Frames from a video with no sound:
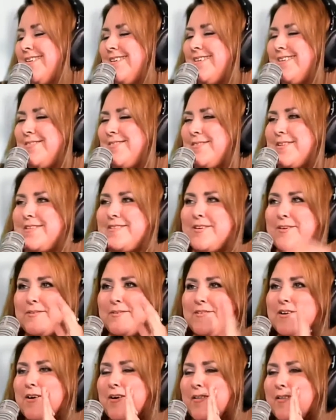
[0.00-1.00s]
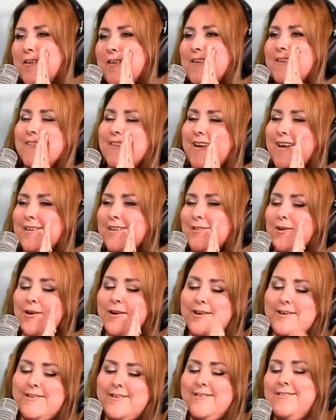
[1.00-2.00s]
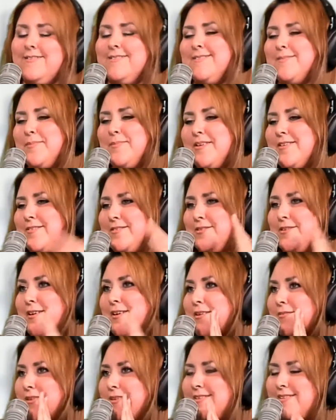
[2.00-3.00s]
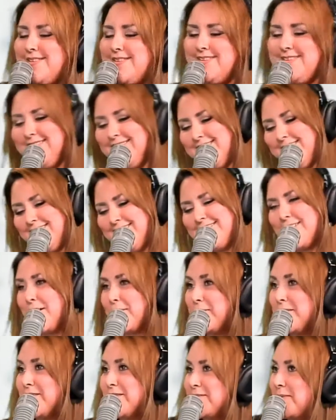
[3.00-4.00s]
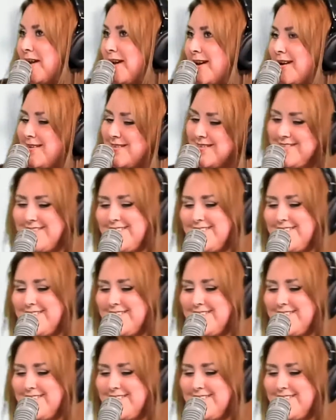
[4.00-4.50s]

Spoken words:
We're like, don't tell the landlord. Let me use your oven. Right. It's all bills paid.